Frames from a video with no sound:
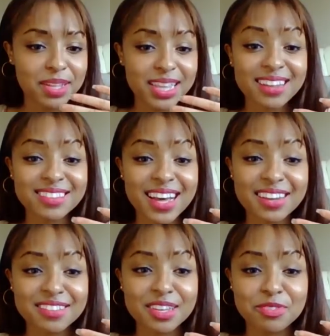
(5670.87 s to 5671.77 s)
I'm like, that is
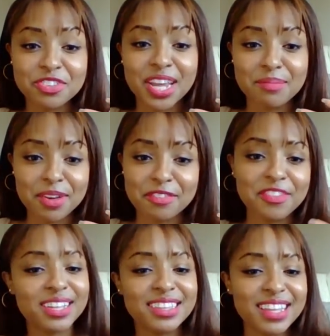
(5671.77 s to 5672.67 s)
not a deep shade, my
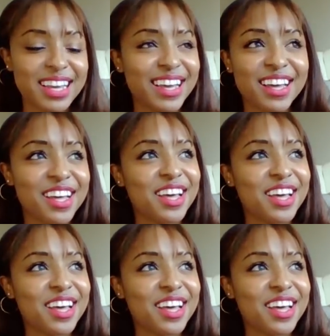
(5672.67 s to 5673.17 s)
friend. Like,